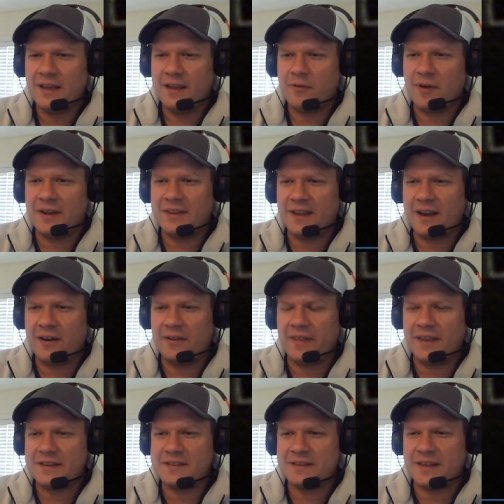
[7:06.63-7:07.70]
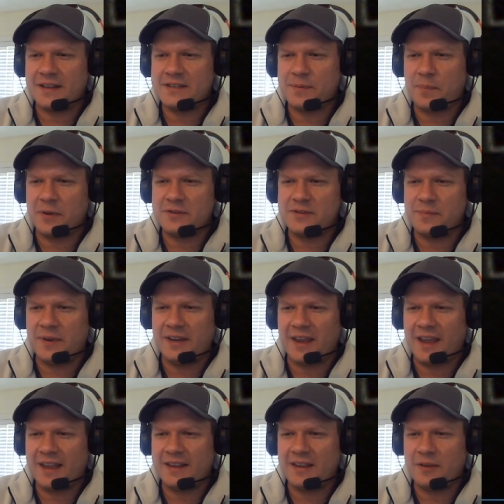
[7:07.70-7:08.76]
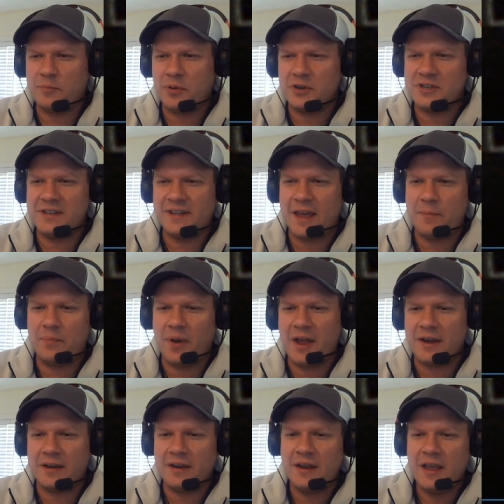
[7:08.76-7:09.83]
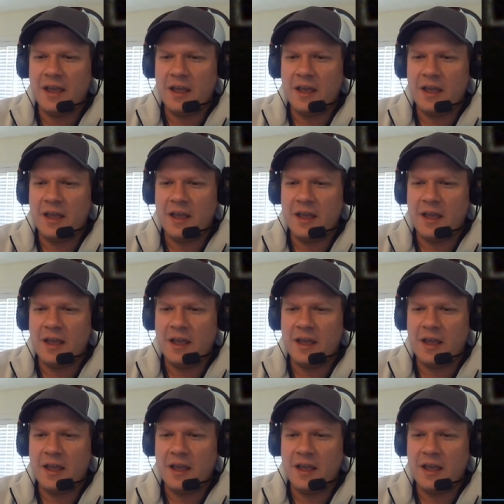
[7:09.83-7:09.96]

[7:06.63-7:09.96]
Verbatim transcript: right there that's that's supposed to be pushing that button.